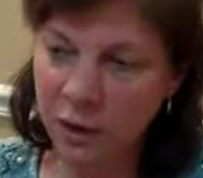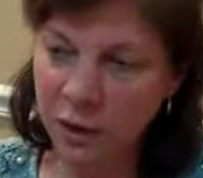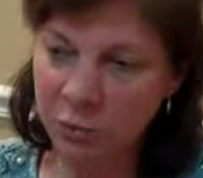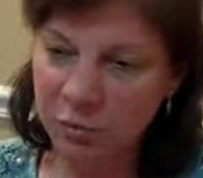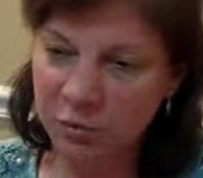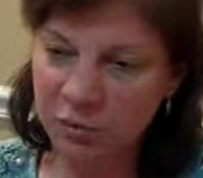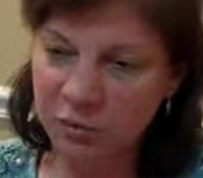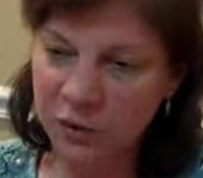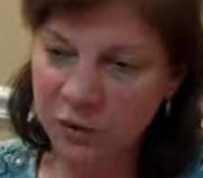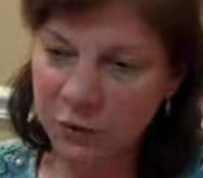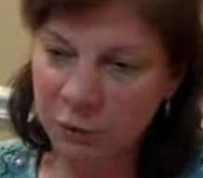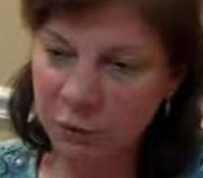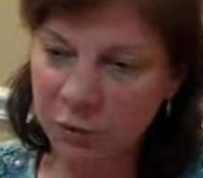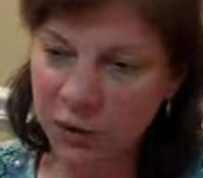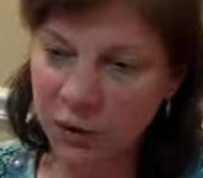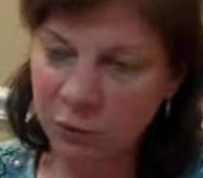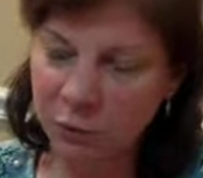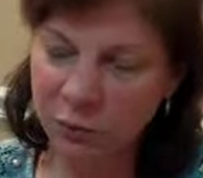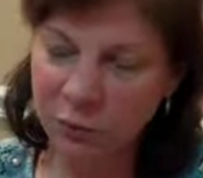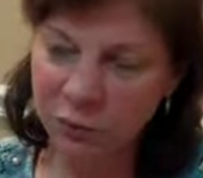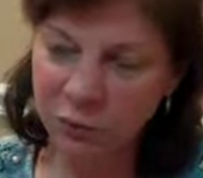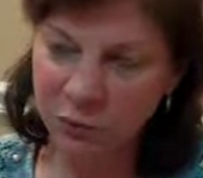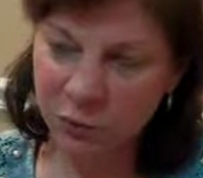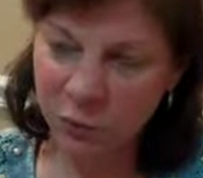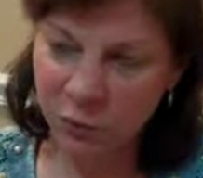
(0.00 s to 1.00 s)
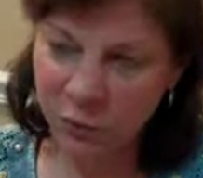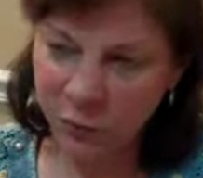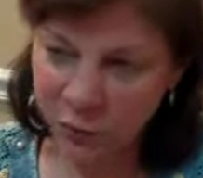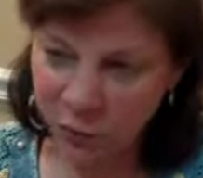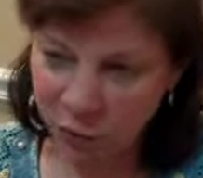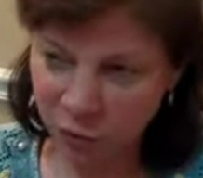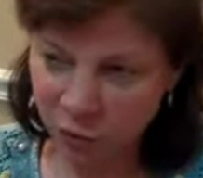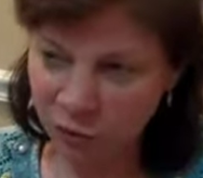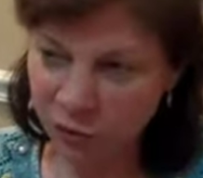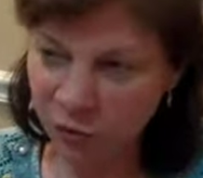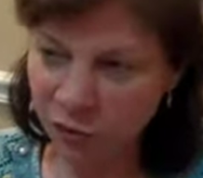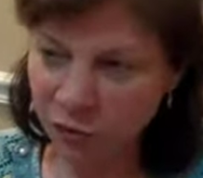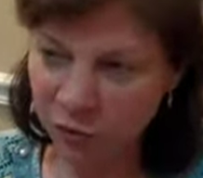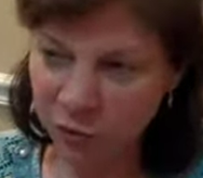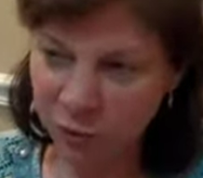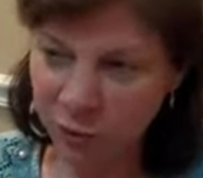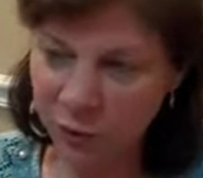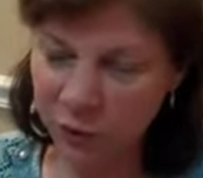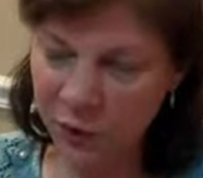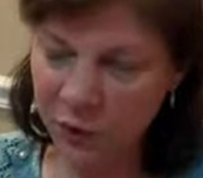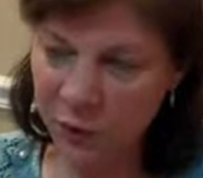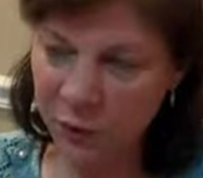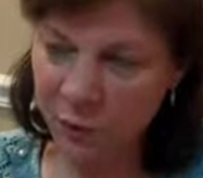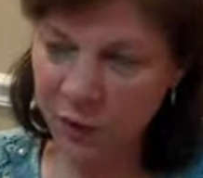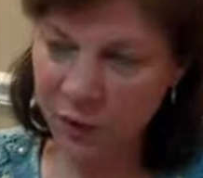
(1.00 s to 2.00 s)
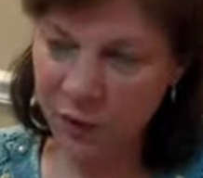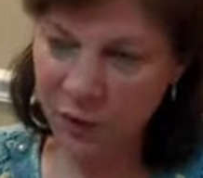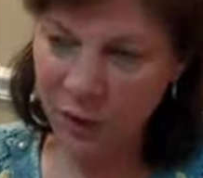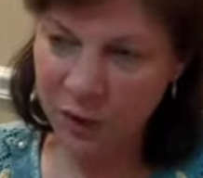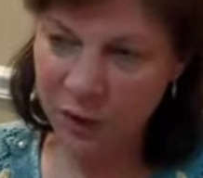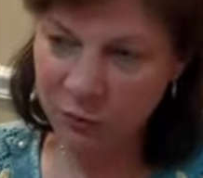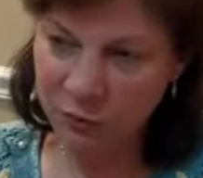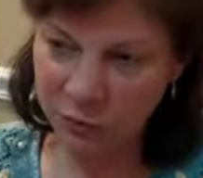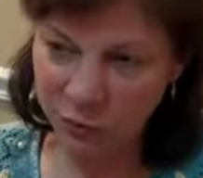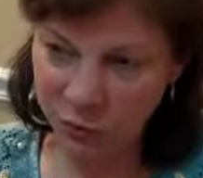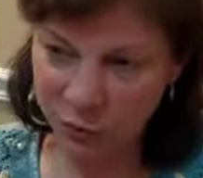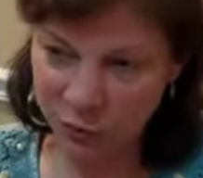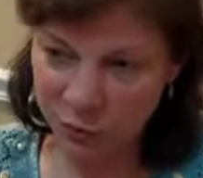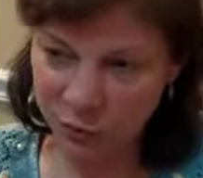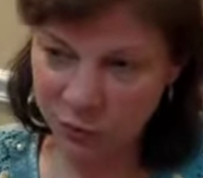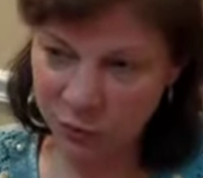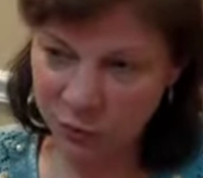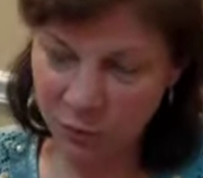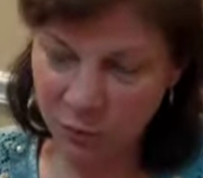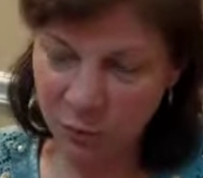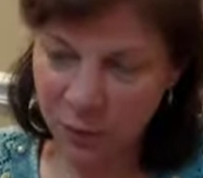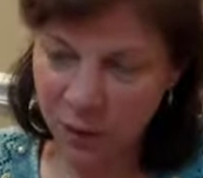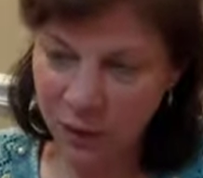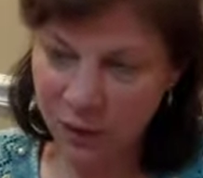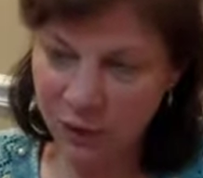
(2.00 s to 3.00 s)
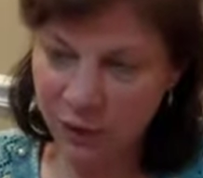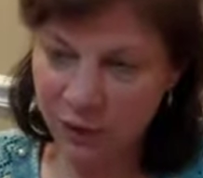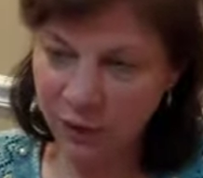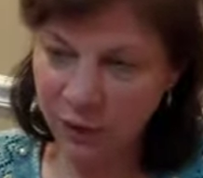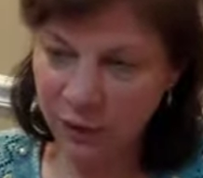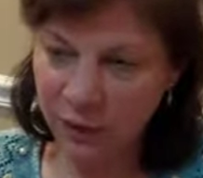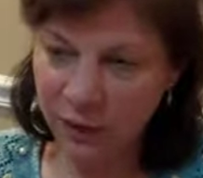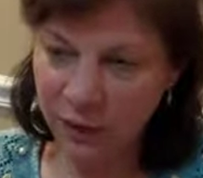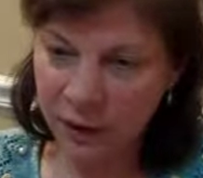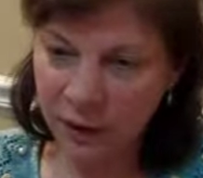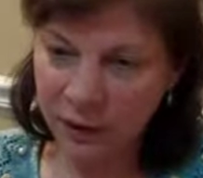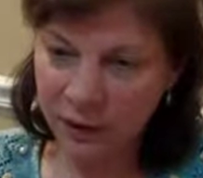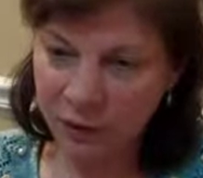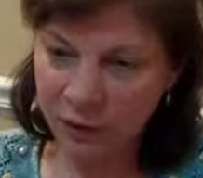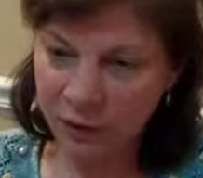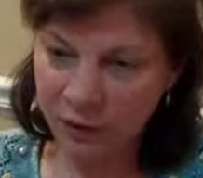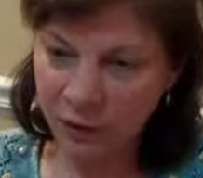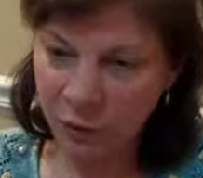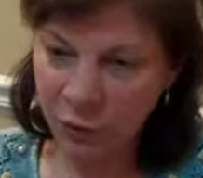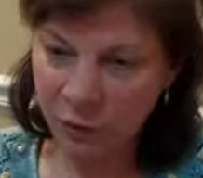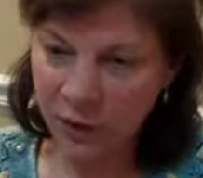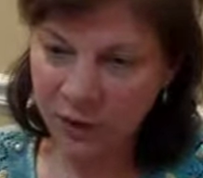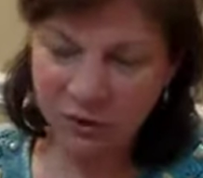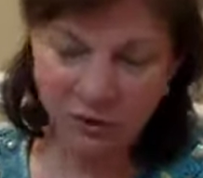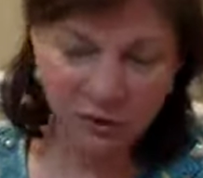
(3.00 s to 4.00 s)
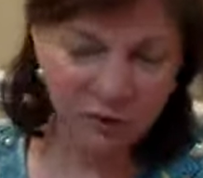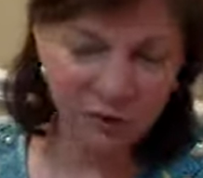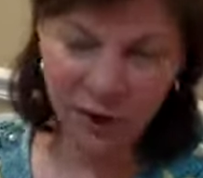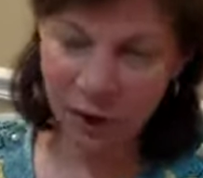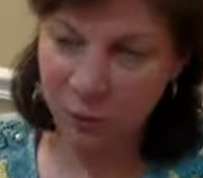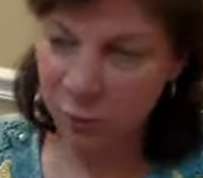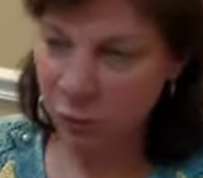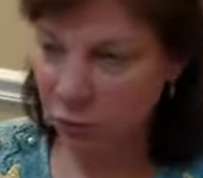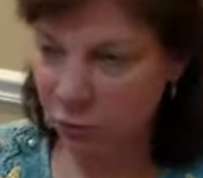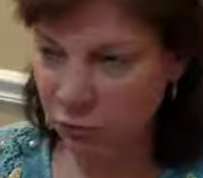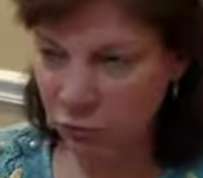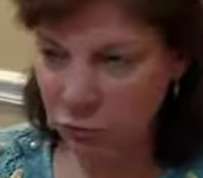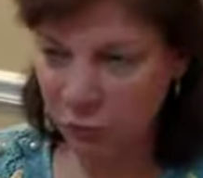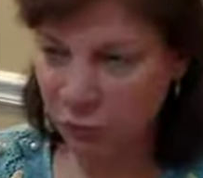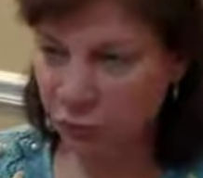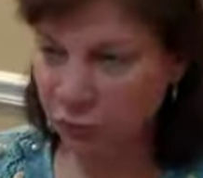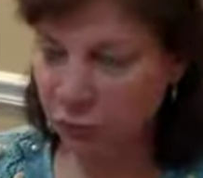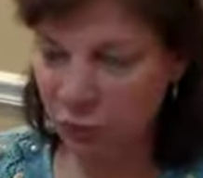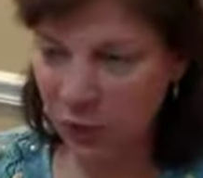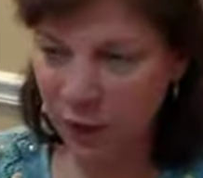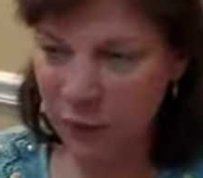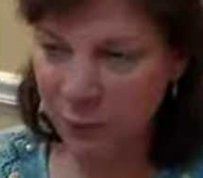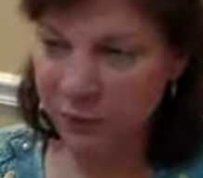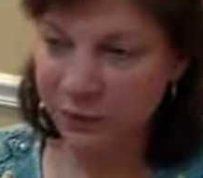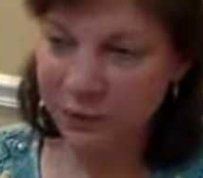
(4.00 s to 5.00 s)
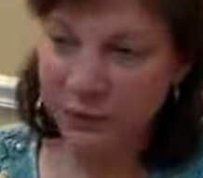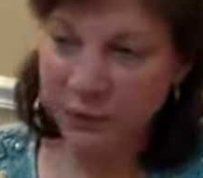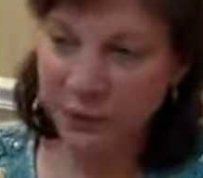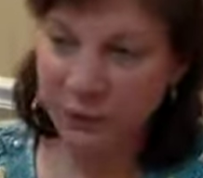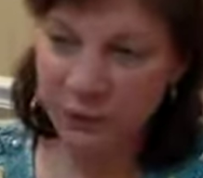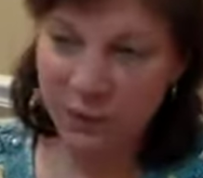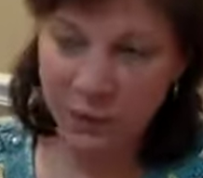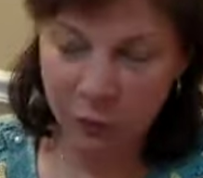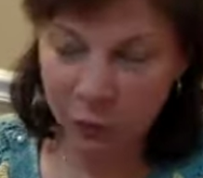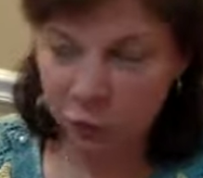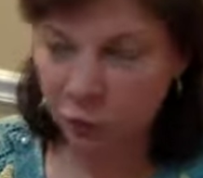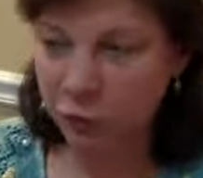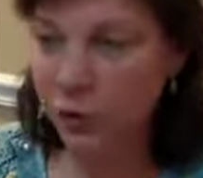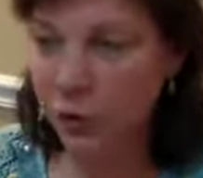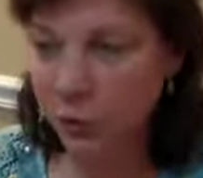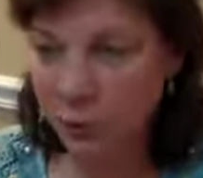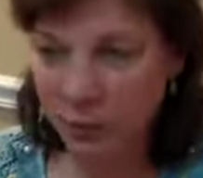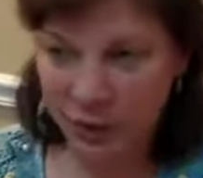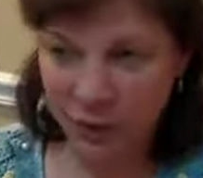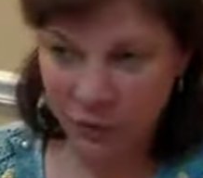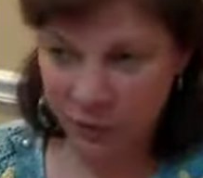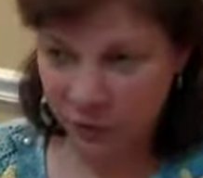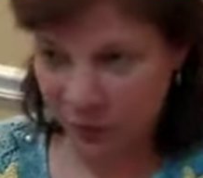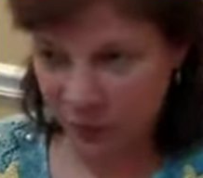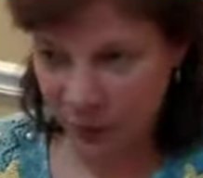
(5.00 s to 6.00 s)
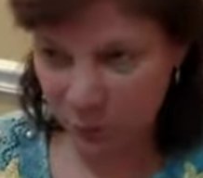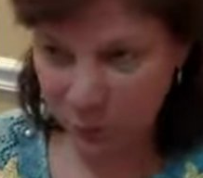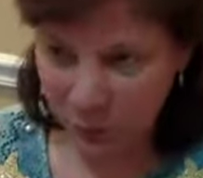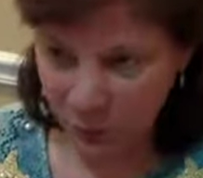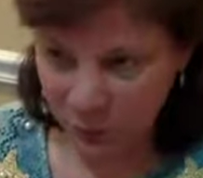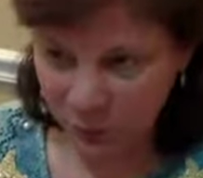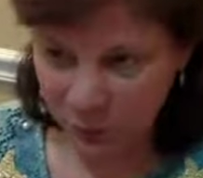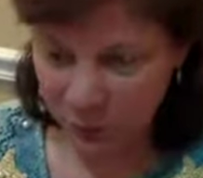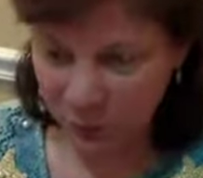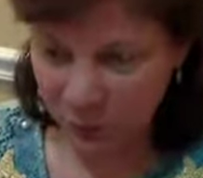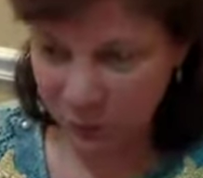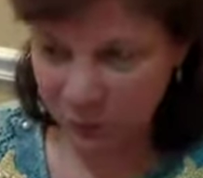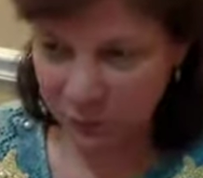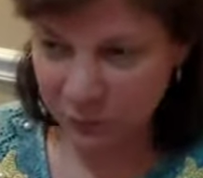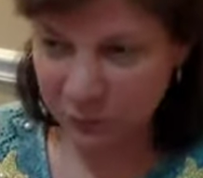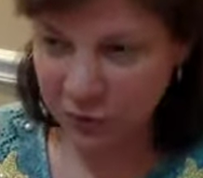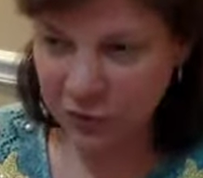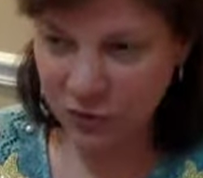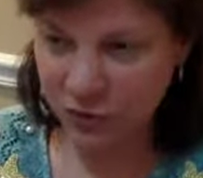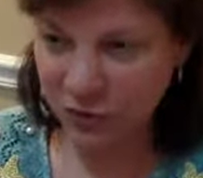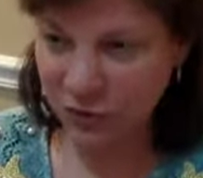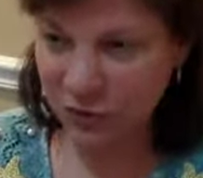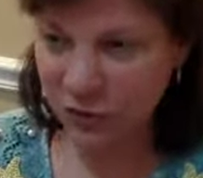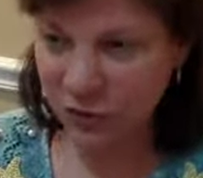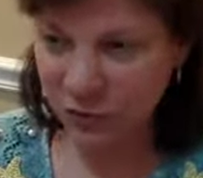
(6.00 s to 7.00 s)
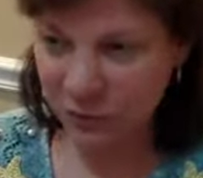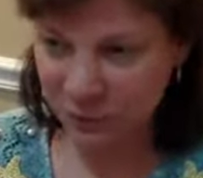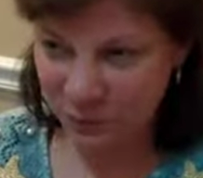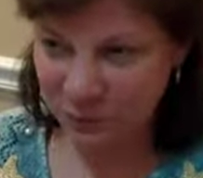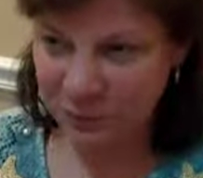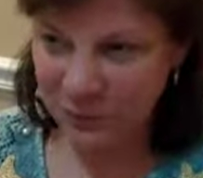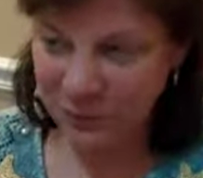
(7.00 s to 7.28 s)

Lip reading: But then when I went through a really stressful period in my life for several months, the weight just came on rapidly. Another 30 pounds came on. I mean, it was just,